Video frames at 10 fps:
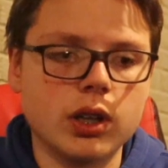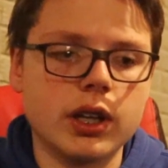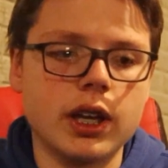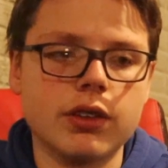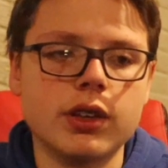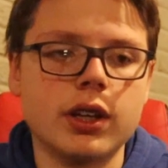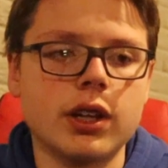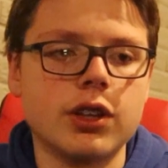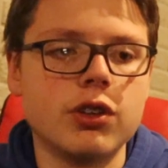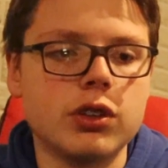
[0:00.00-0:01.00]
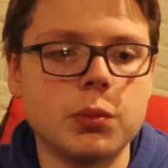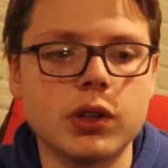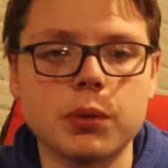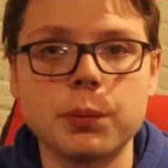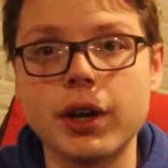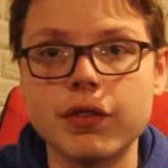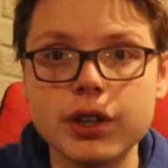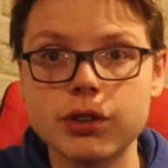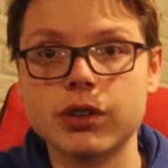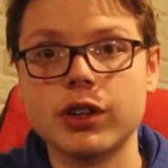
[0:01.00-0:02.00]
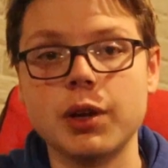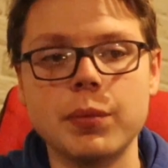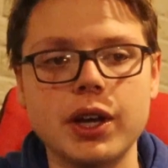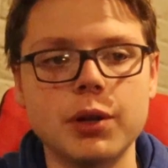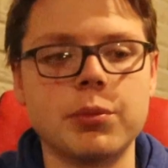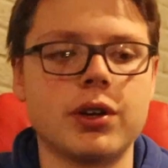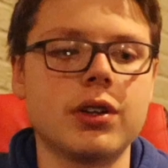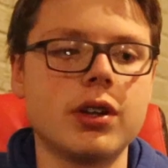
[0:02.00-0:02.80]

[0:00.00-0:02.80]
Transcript: can't say it on YouTube because my videos are going to get banned, but